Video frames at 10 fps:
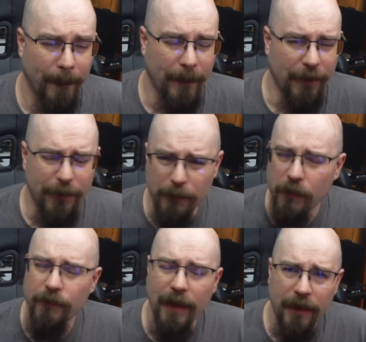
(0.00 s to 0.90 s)
I felt
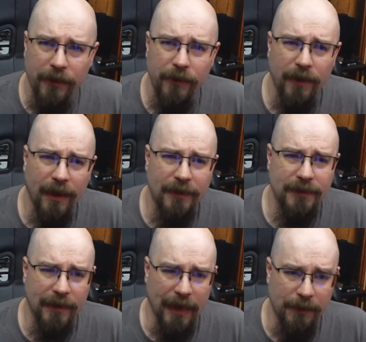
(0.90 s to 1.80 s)
more valued as
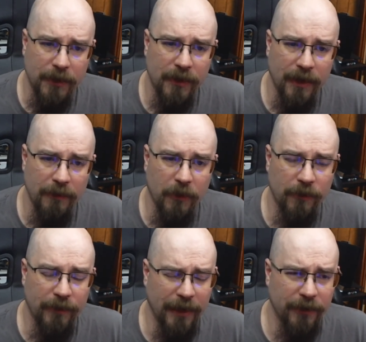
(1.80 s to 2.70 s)
a gamer and more
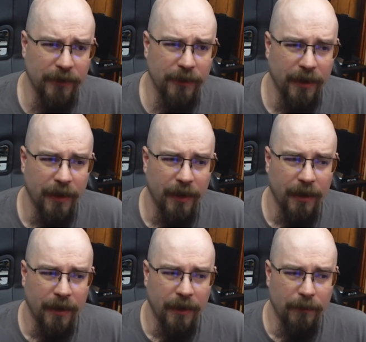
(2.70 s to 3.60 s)
valued
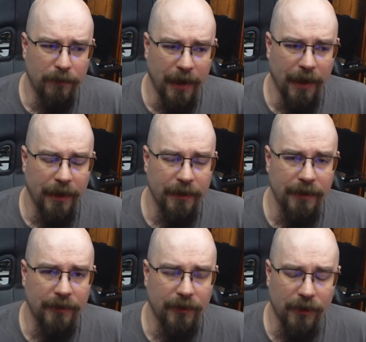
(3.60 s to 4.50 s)
by
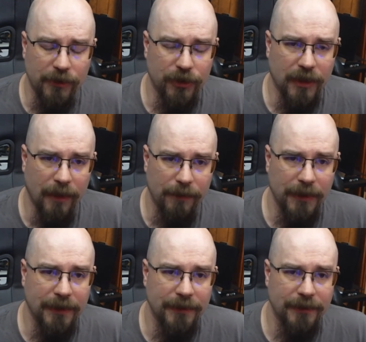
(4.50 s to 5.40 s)
these larger
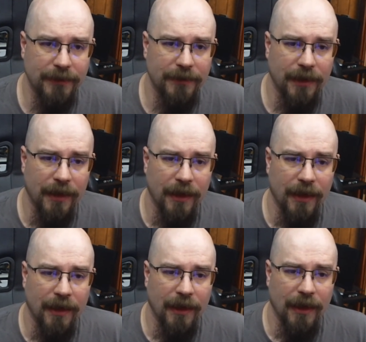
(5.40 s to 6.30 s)
companies
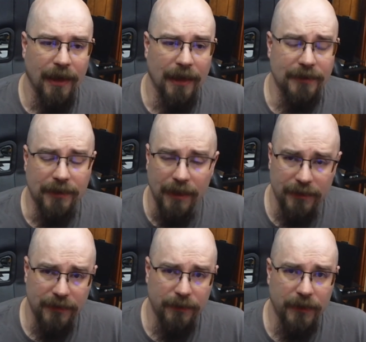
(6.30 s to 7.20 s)
as a
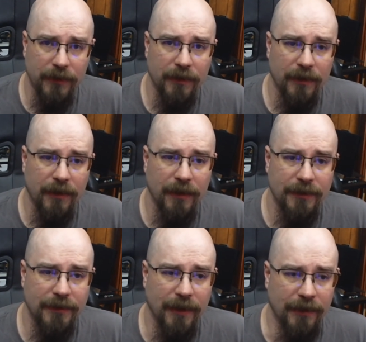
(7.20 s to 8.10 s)
customer
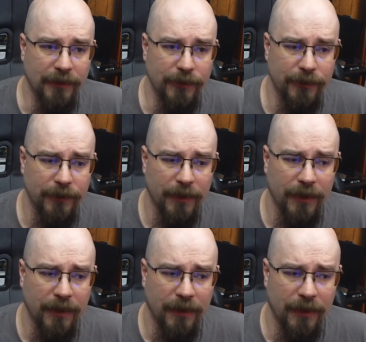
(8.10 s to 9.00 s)
instead of
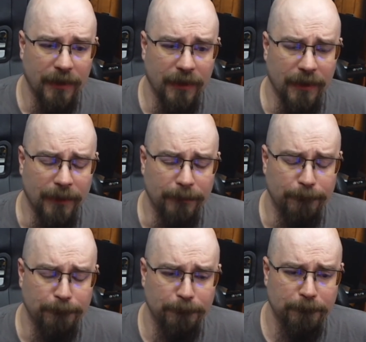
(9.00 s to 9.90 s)

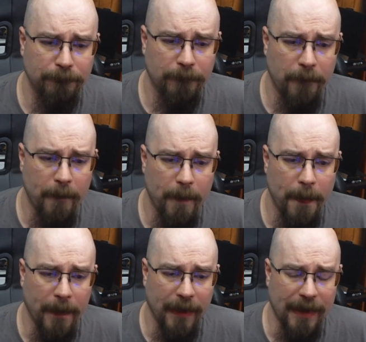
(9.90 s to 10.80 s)
um,
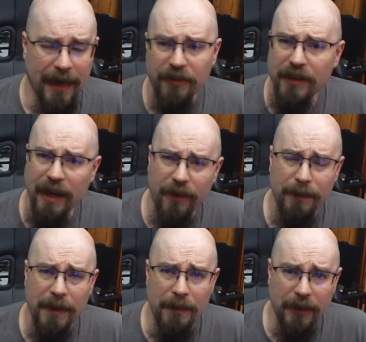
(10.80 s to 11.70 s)
a cash cow to
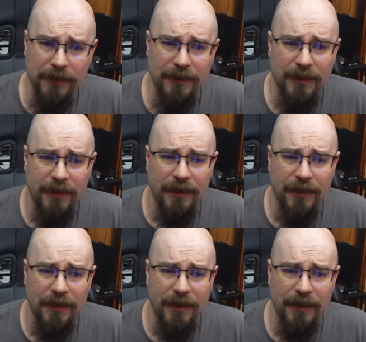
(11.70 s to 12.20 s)
be milked.